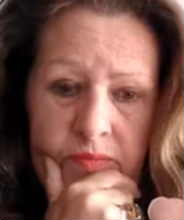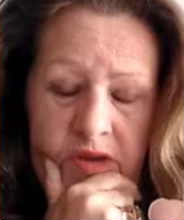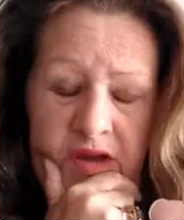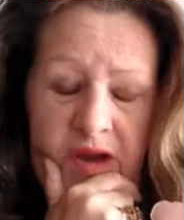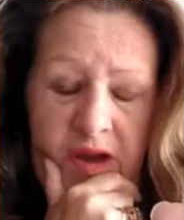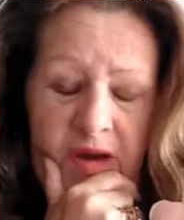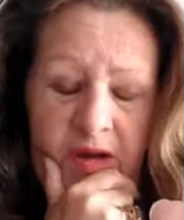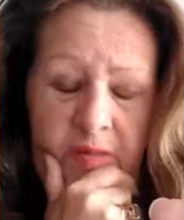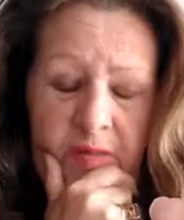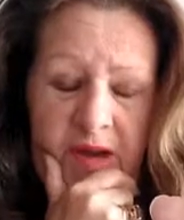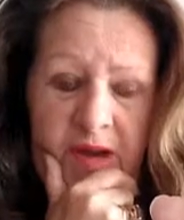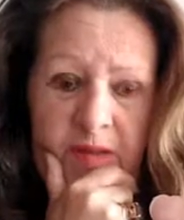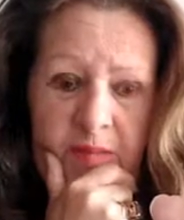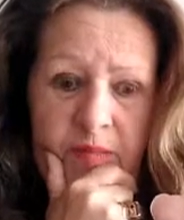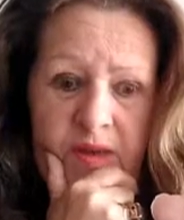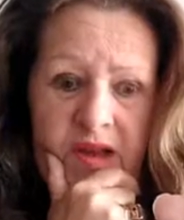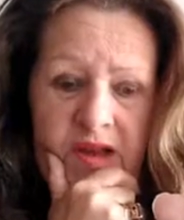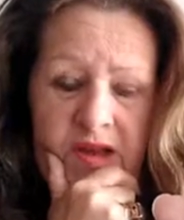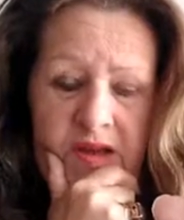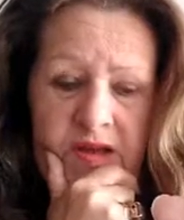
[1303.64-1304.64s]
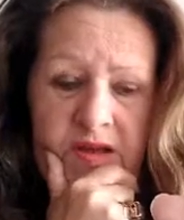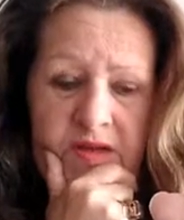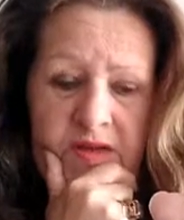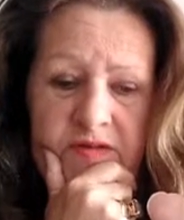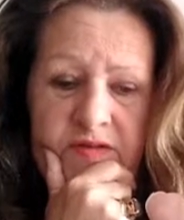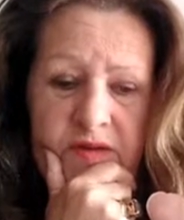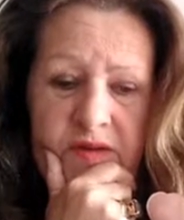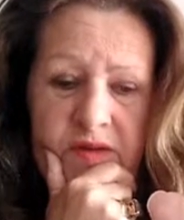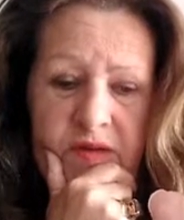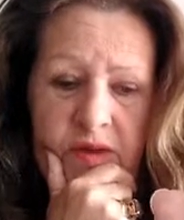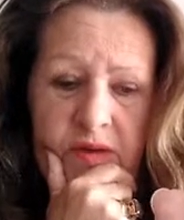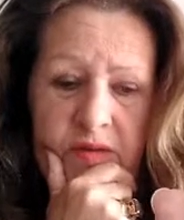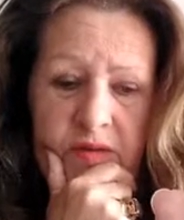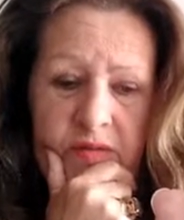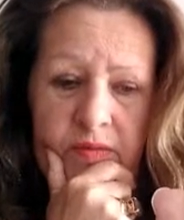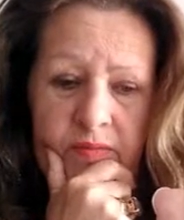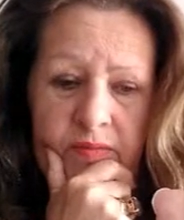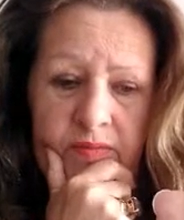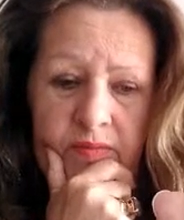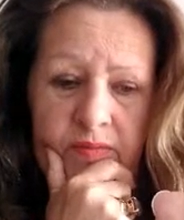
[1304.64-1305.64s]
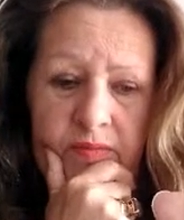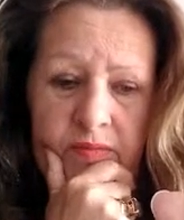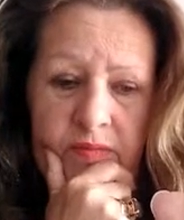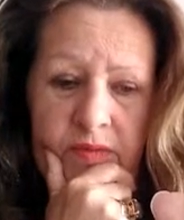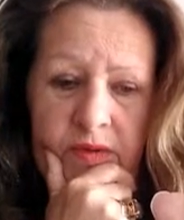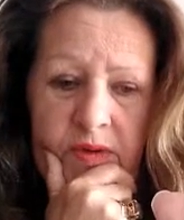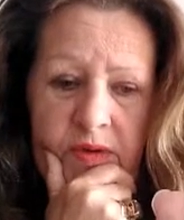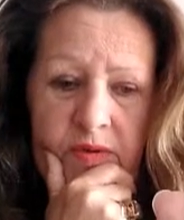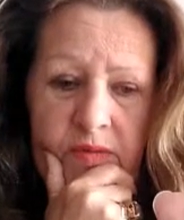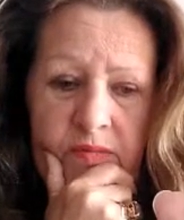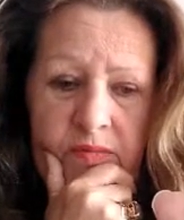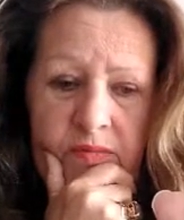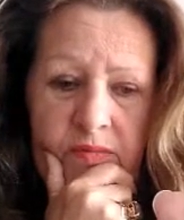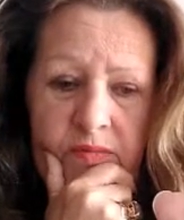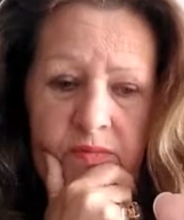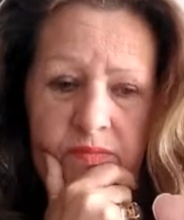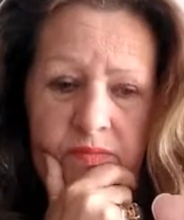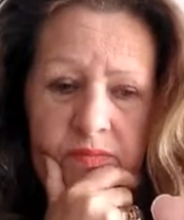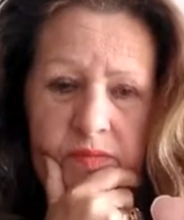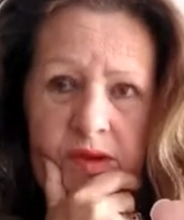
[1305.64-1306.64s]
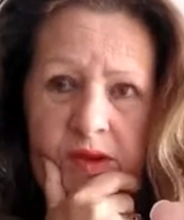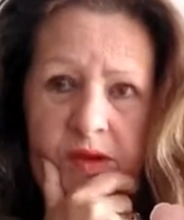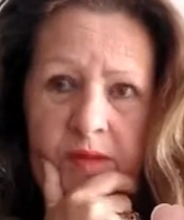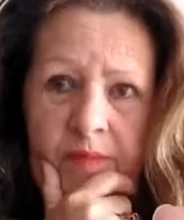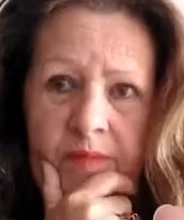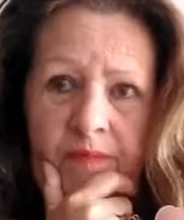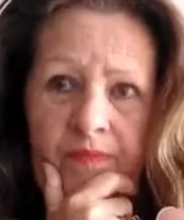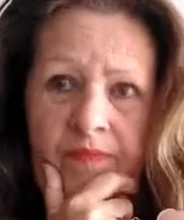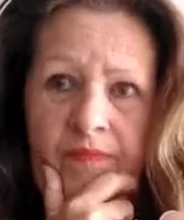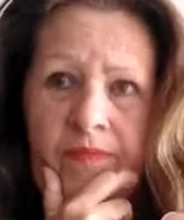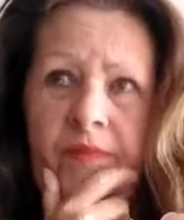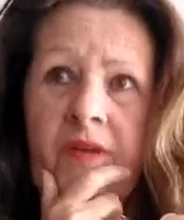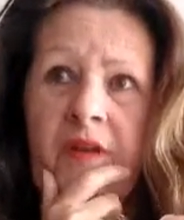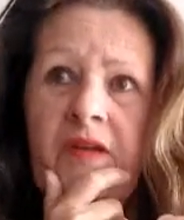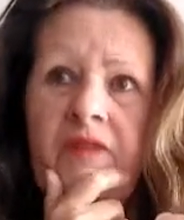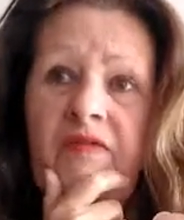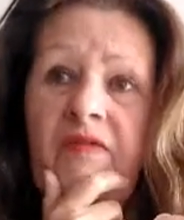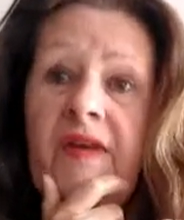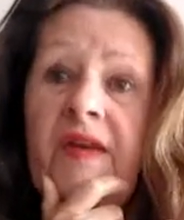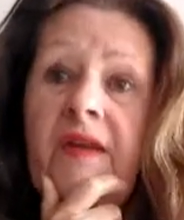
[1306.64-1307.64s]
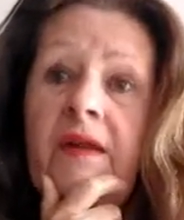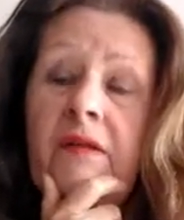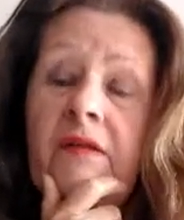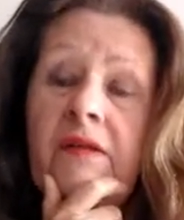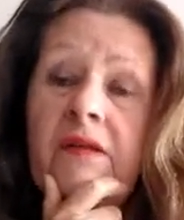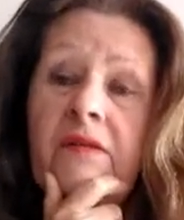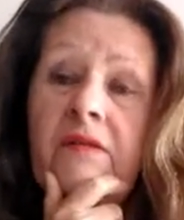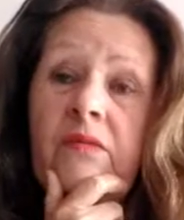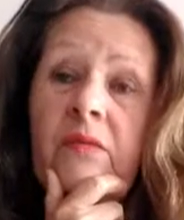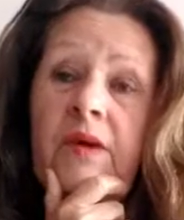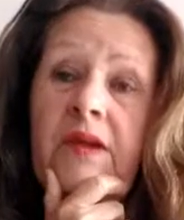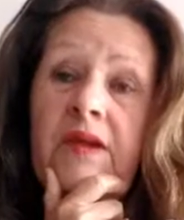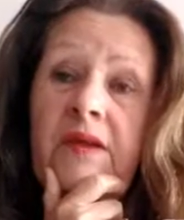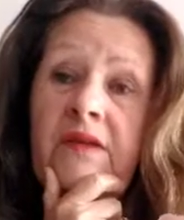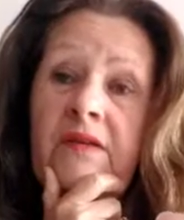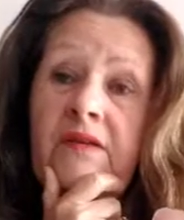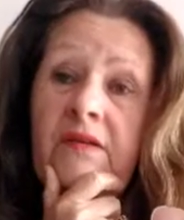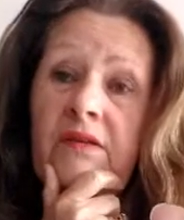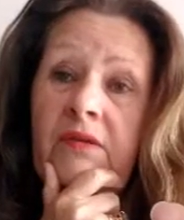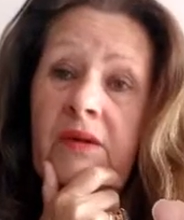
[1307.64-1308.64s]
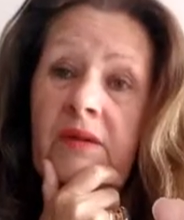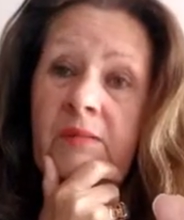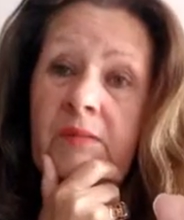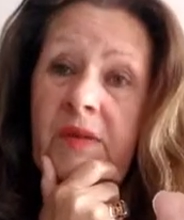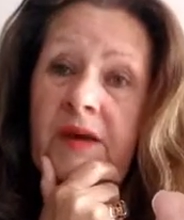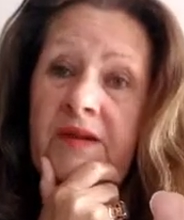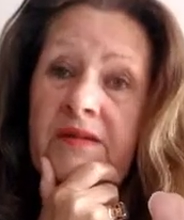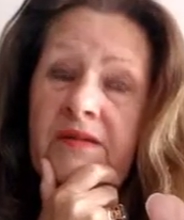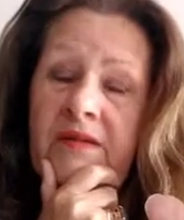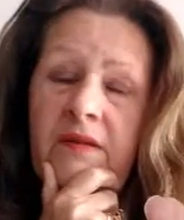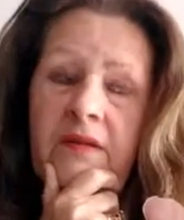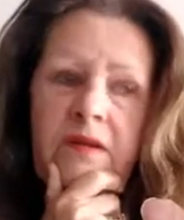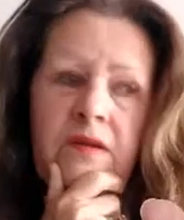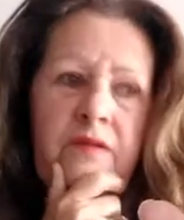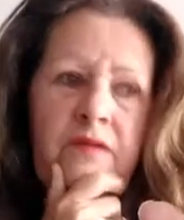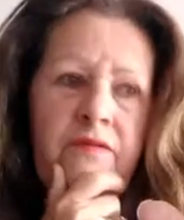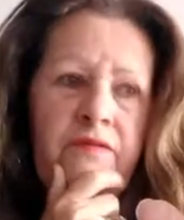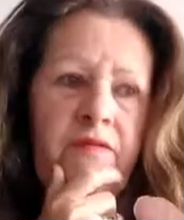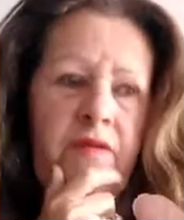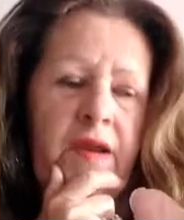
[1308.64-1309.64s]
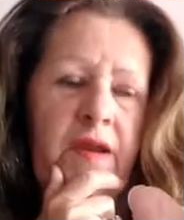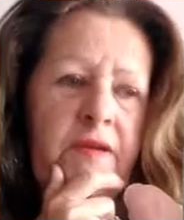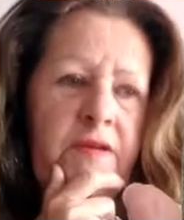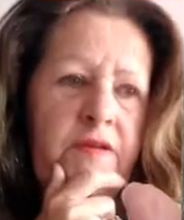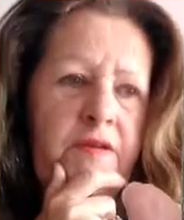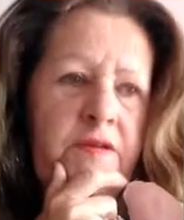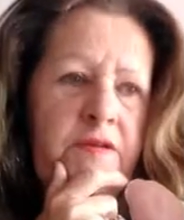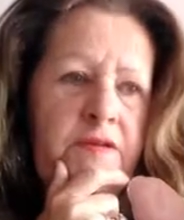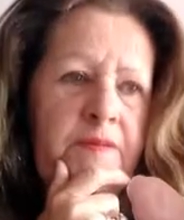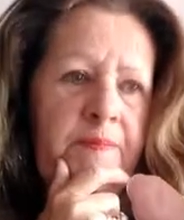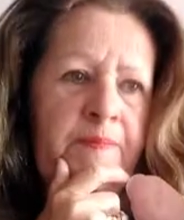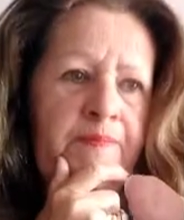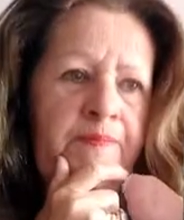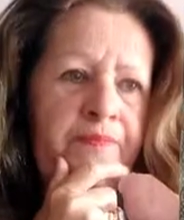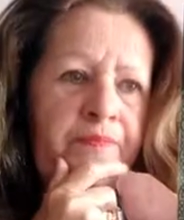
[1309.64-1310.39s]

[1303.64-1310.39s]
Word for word: young man many years ago who inveigled his way into my circle of friends,